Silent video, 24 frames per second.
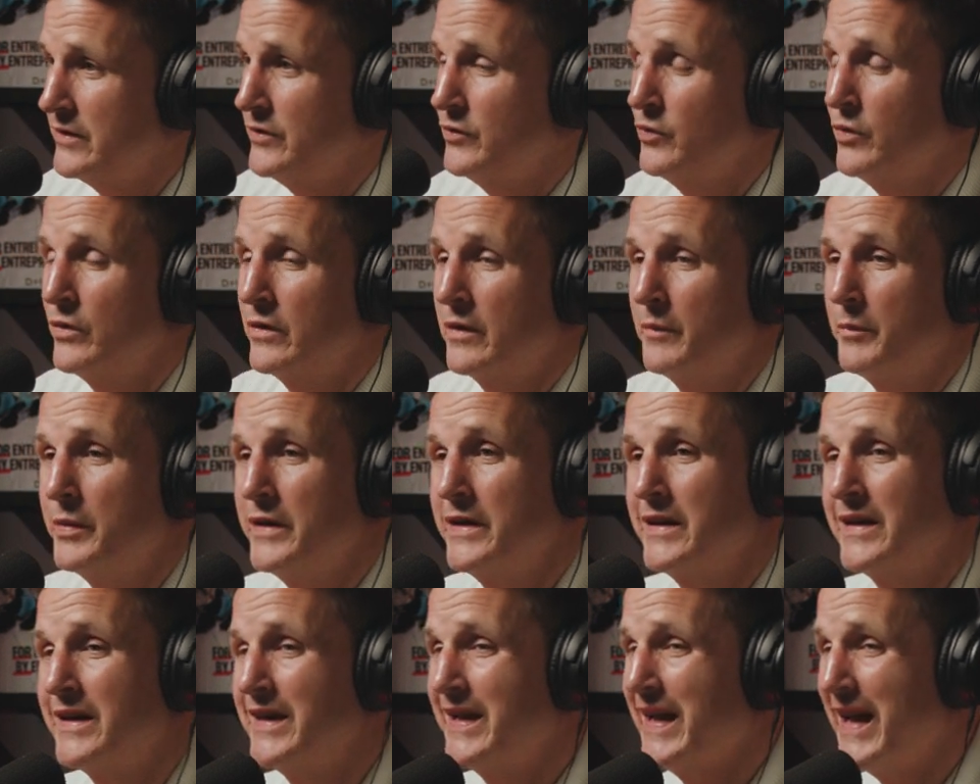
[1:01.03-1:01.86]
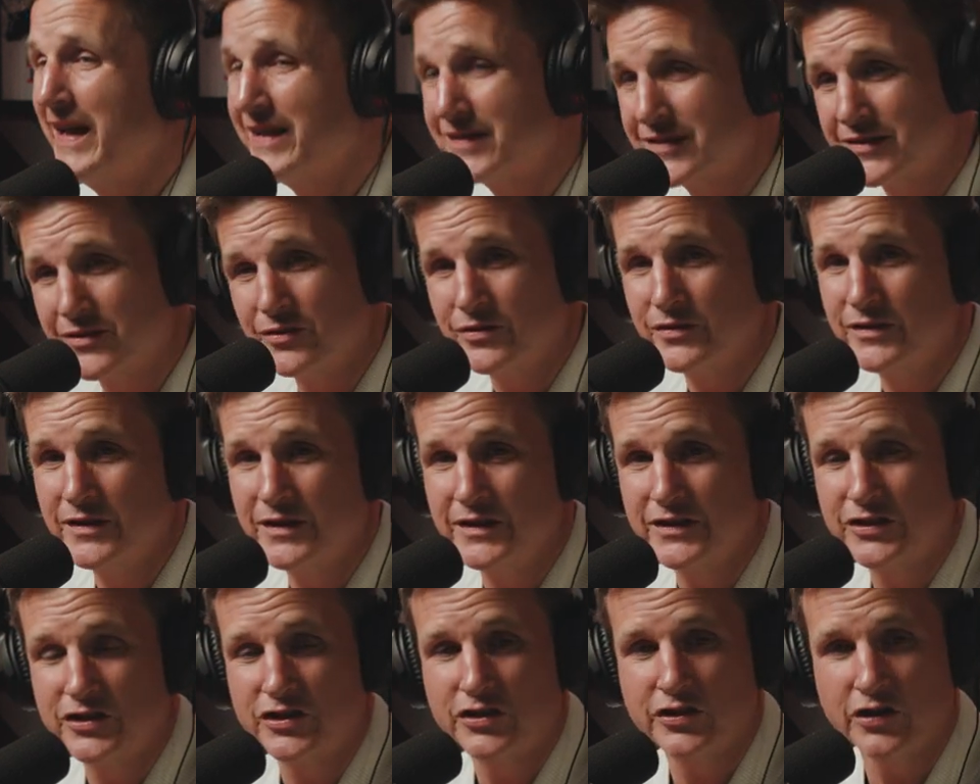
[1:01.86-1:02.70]
You want to be a guest on
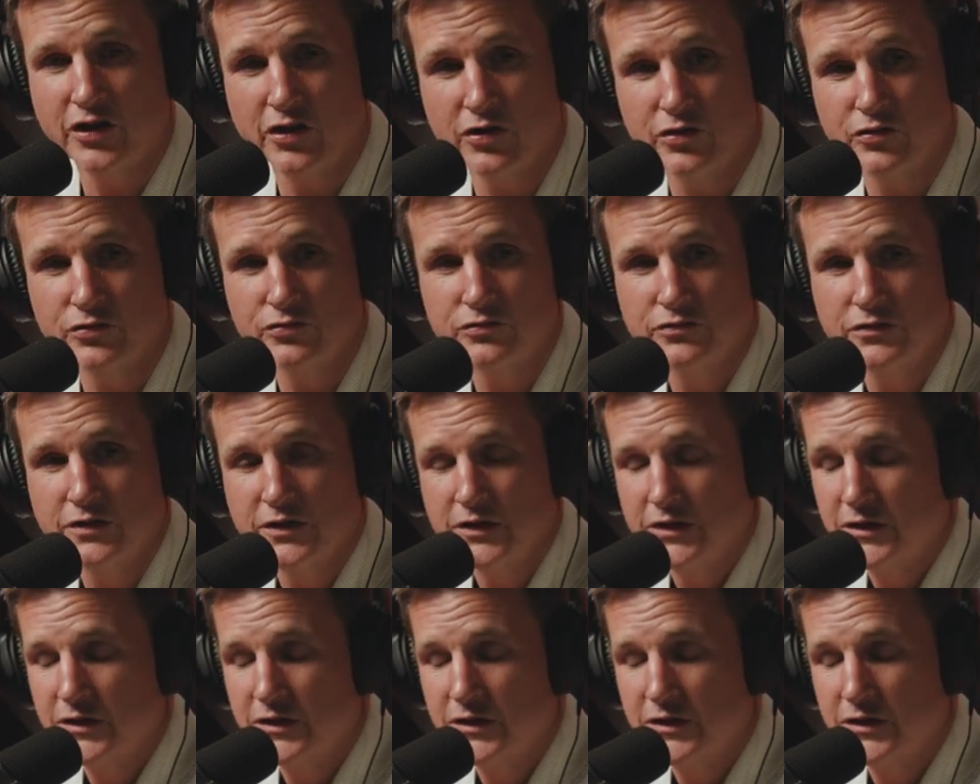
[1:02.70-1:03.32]
this show?